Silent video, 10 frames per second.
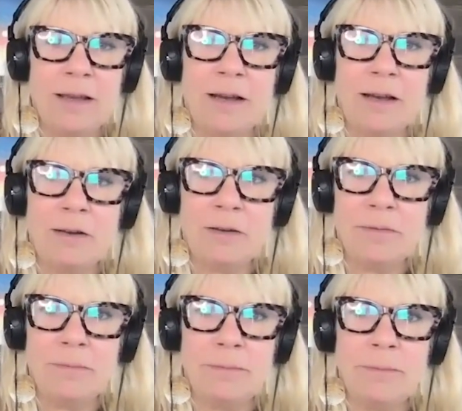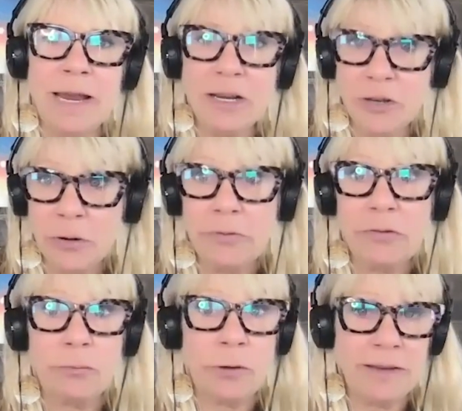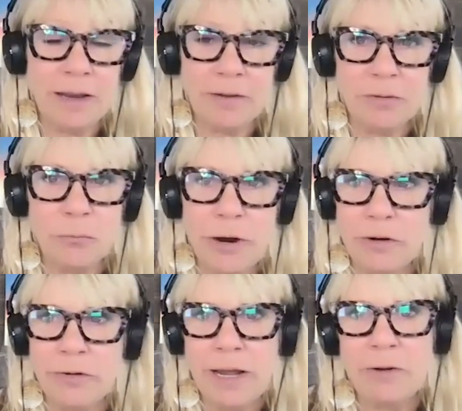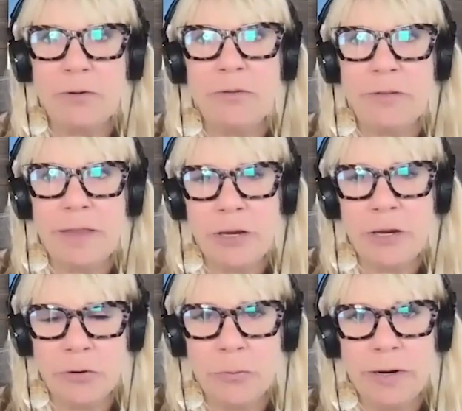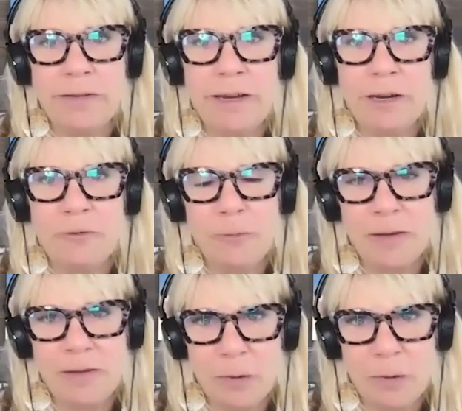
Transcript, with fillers: uh, make notes, write down some writer downers that you're going to hear from this